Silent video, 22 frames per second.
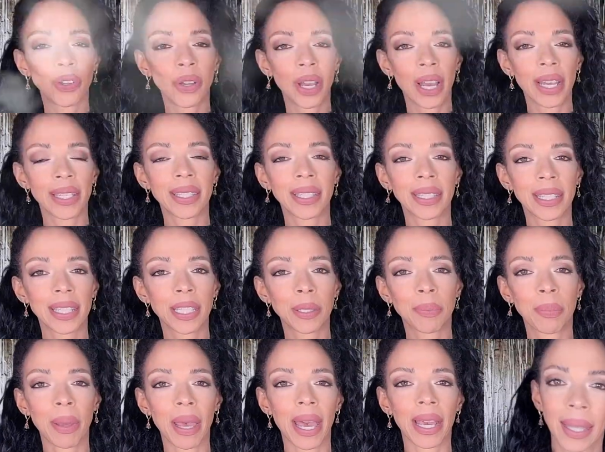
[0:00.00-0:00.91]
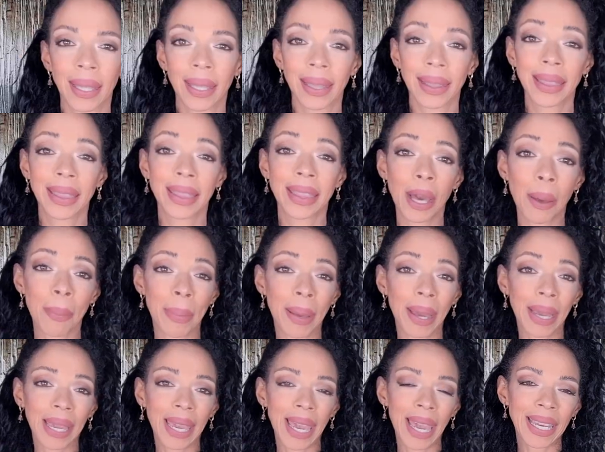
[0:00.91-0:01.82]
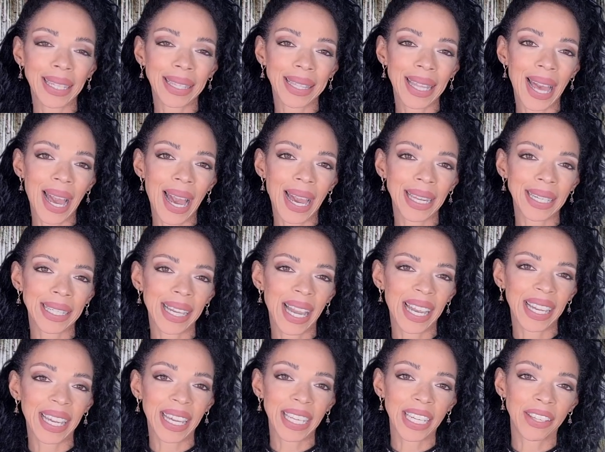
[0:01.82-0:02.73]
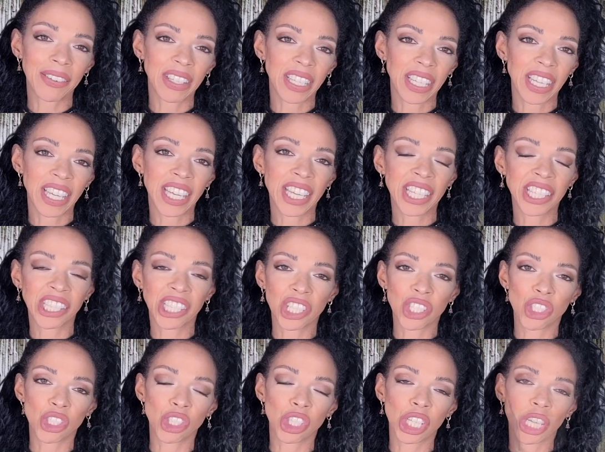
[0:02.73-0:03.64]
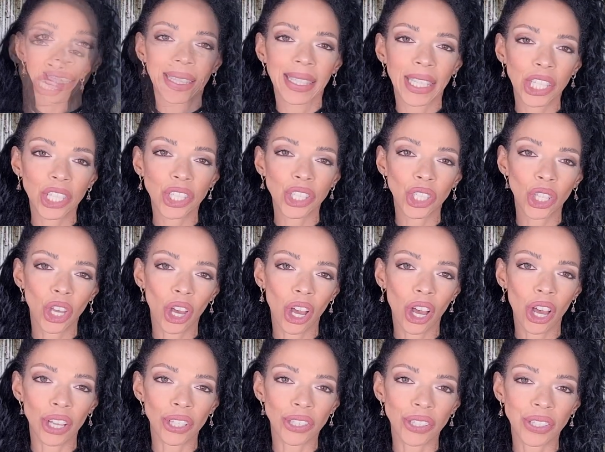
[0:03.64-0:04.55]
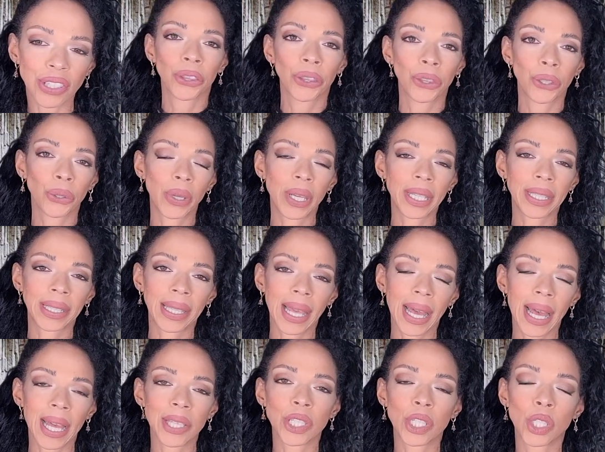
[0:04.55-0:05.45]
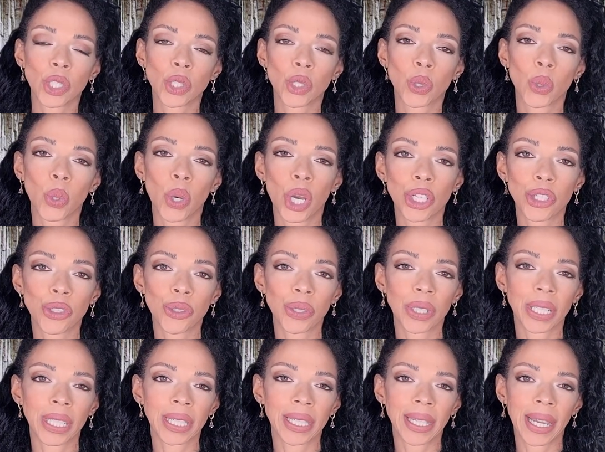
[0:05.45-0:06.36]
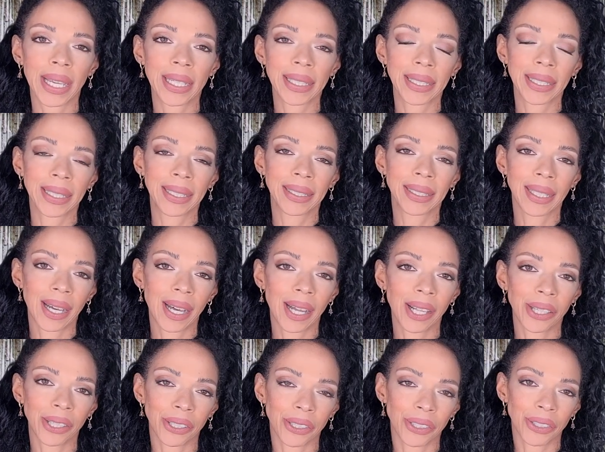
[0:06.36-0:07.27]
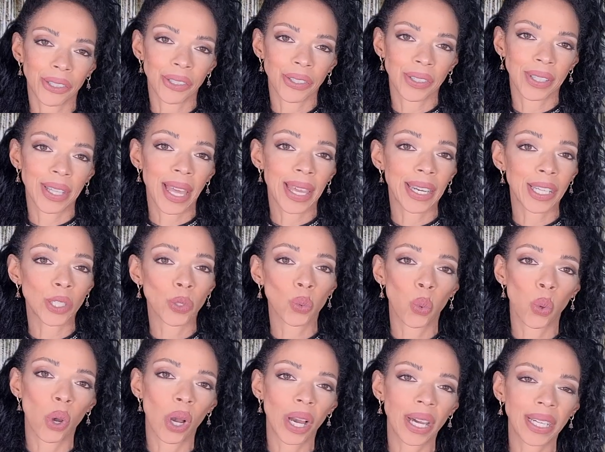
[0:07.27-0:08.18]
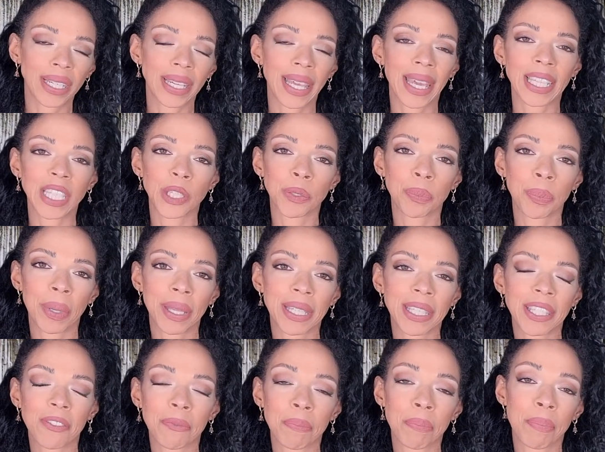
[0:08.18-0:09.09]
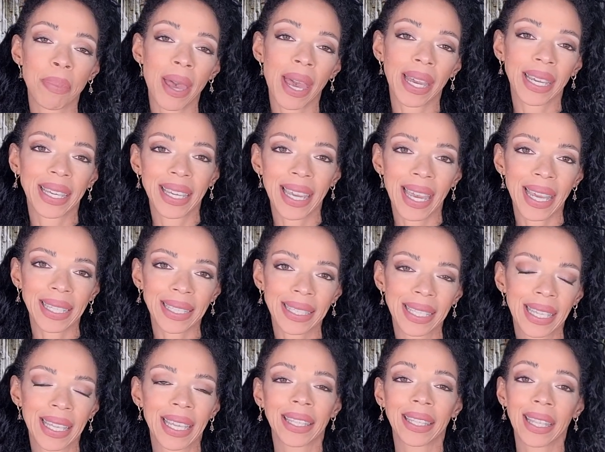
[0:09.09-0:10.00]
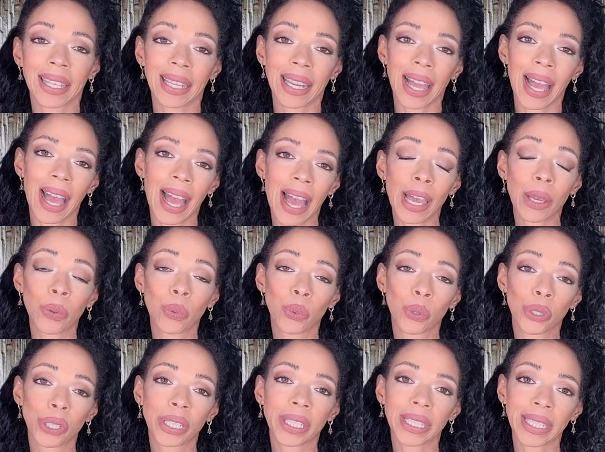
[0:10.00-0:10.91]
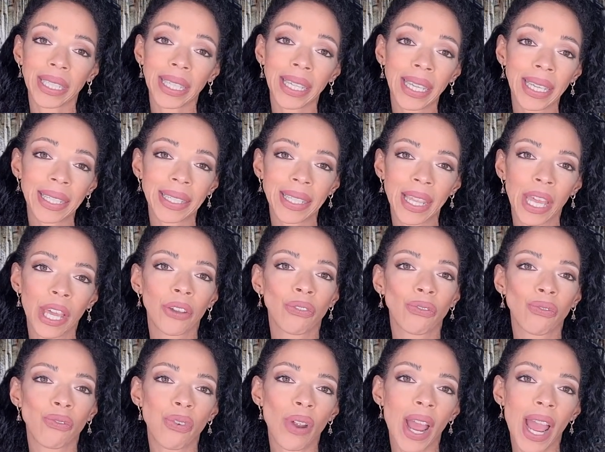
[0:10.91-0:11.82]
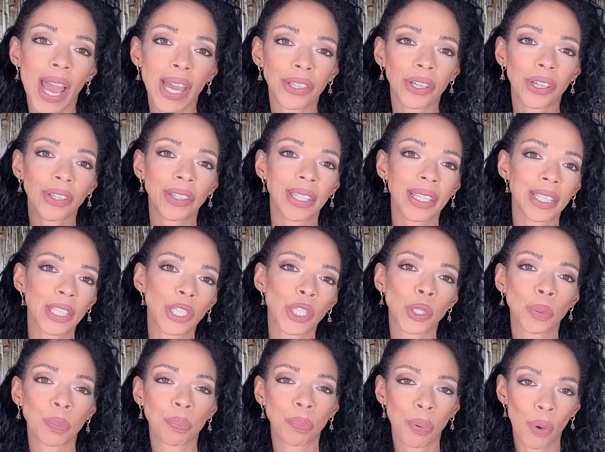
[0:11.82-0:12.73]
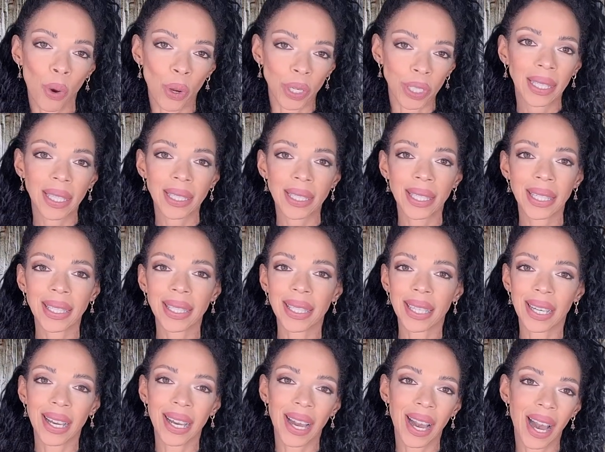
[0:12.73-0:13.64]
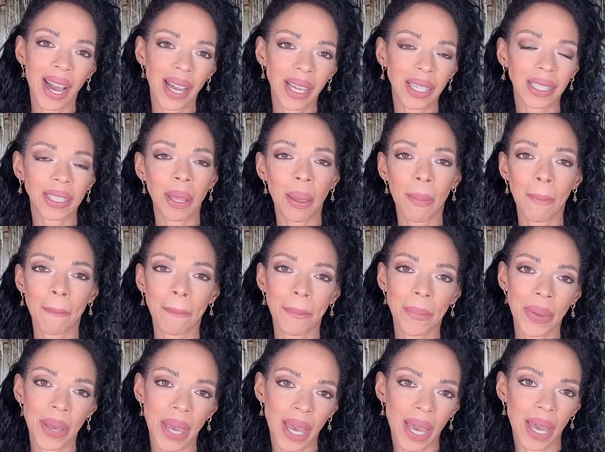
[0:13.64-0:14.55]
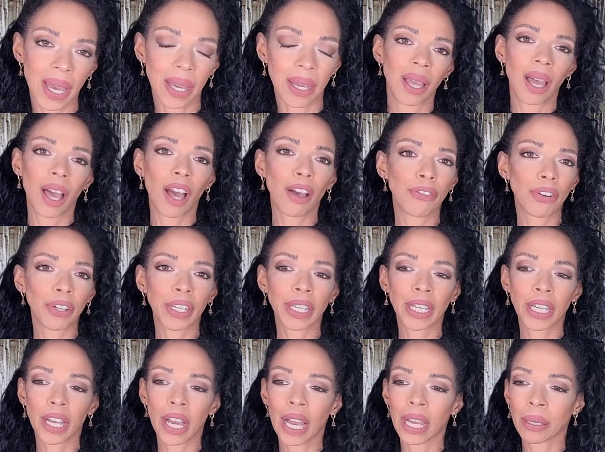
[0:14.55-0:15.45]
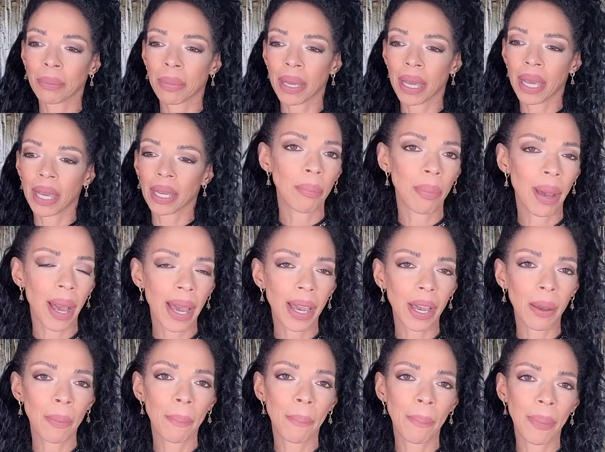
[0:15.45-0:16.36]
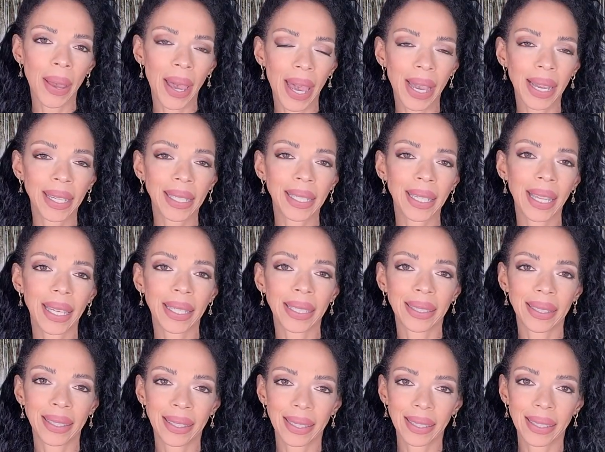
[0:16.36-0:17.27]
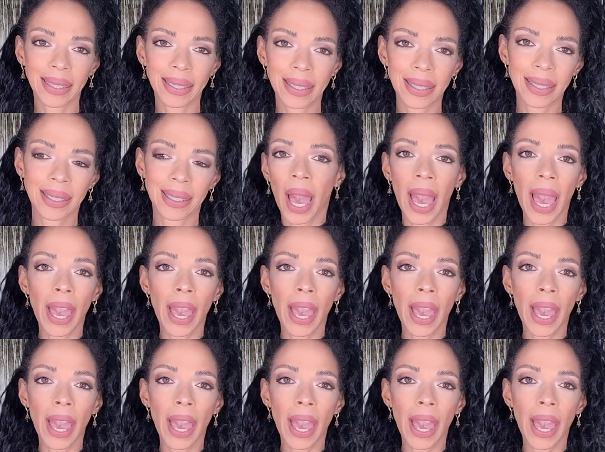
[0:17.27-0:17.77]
your eyes on this bag. The baguette, darling. I can't even eat this shit. This costs $3,290. That is one expensive baguette that I would eat rather than sport. This is a cotton bag, a fucking cotton bag. Buy a bag like this.